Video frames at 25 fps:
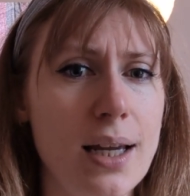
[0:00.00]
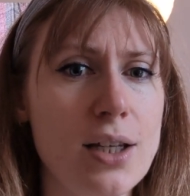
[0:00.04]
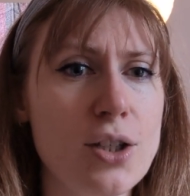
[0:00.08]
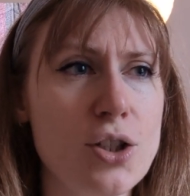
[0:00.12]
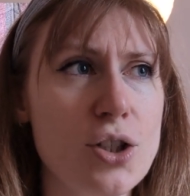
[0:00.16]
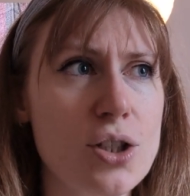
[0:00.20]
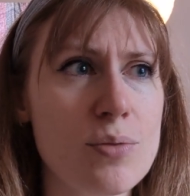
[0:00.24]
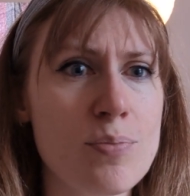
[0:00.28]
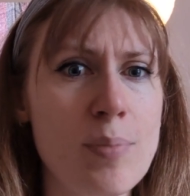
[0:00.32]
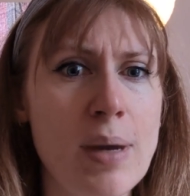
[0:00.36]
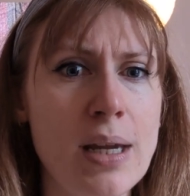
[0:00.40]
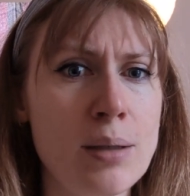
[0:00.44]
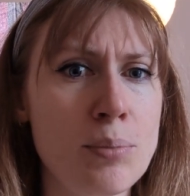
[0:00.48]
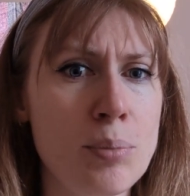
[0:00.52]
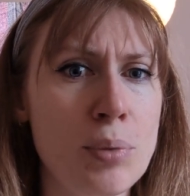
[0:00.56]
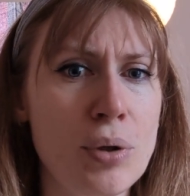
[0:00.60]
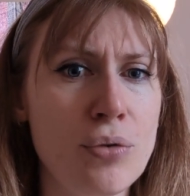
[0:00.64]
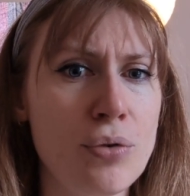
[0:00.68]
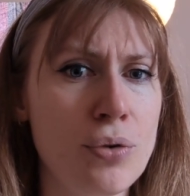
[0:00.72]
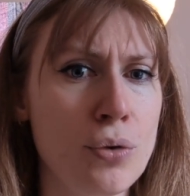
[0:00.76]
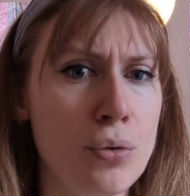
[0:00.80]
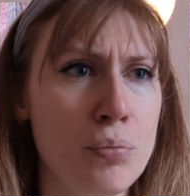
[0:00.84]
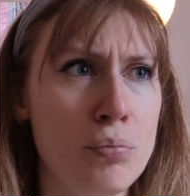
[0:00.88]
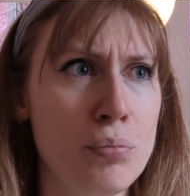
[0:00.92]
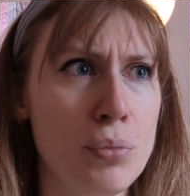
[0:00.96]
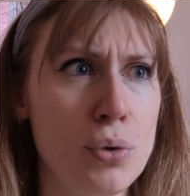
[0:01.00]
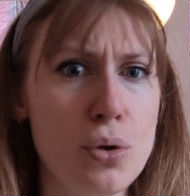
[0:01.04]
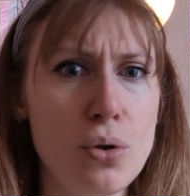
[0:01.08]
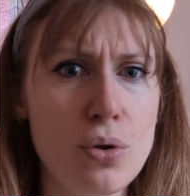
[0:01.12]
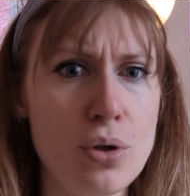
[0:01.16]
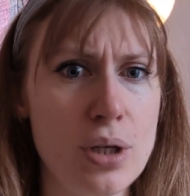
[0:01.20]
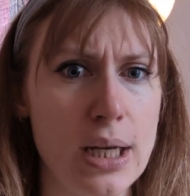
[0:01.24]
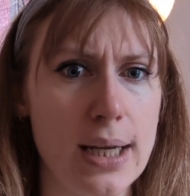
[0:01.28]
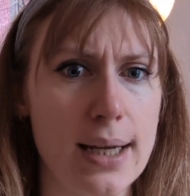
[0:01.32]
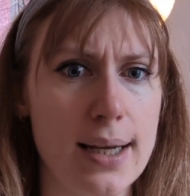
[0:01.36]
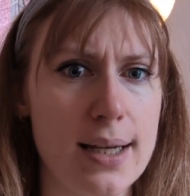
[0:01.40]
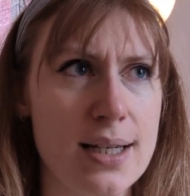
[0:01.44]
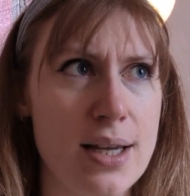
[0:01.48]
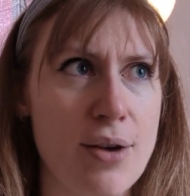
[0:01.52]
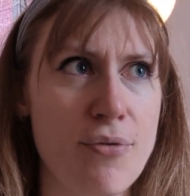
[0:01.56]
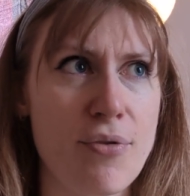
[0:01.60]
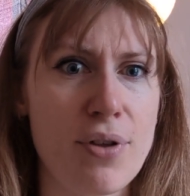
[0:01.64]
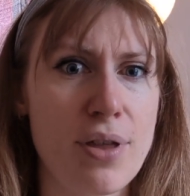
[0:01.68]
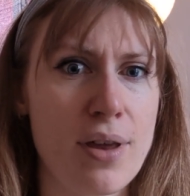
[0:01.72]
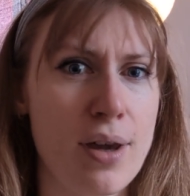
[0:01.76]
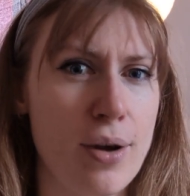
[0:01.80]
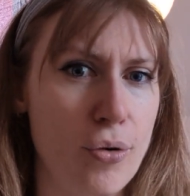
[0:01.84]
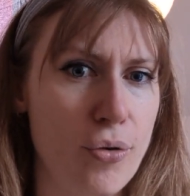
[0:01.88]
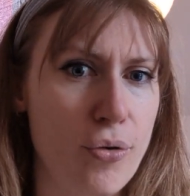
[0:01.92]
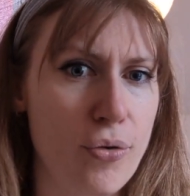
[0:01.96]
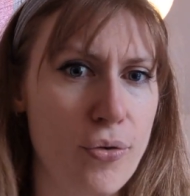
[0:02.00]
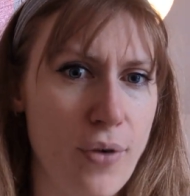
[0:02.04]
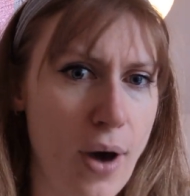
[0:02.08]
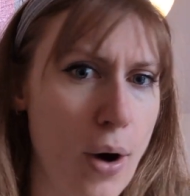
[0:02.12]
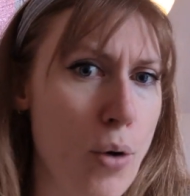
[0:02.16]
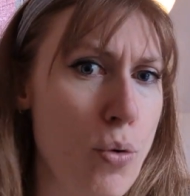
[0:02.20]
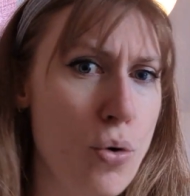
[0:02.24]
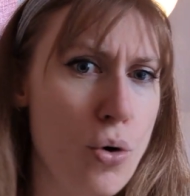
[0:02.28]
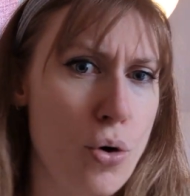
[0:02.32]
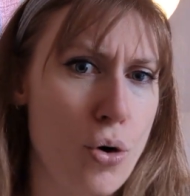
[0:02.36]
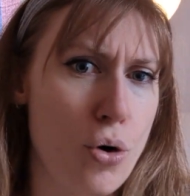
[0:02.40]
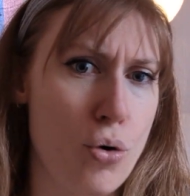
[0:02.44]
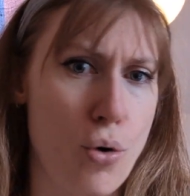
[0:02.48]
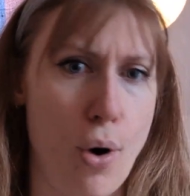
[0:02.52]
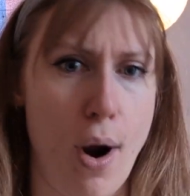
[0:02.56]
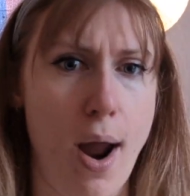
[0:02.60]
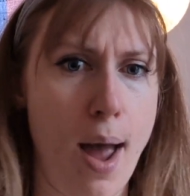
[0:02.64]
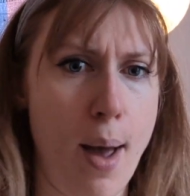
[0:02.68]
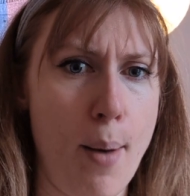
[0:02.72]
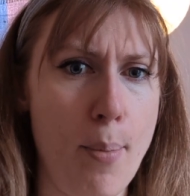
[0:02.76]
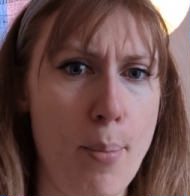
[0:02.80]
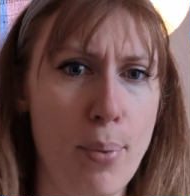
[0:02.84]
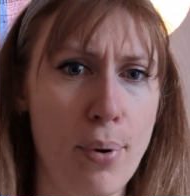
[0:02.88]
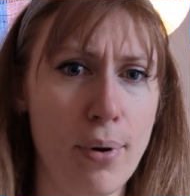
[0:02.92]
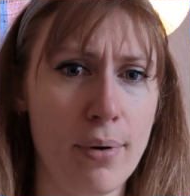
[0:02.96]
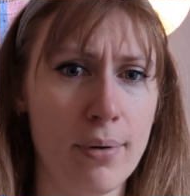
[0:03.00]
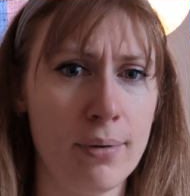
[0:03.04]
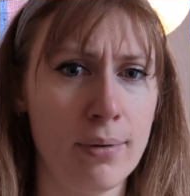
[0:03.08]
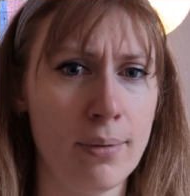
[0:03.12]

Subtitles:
It just made me feel moody because everything felt crap.